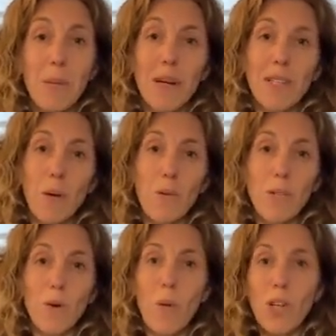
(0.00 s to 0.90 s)
because I
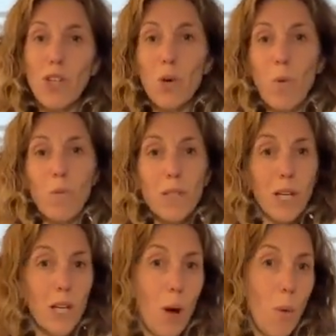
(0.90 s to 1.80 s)
wasn't quite sure what was
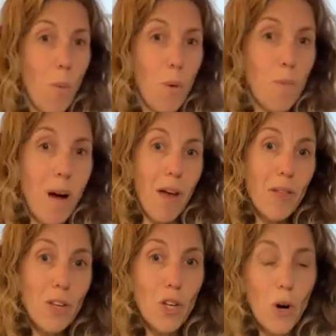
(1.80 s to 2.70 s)
going to go on with my
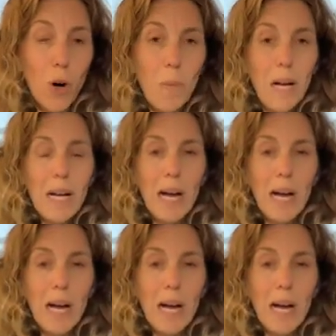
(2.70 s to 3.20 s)
job.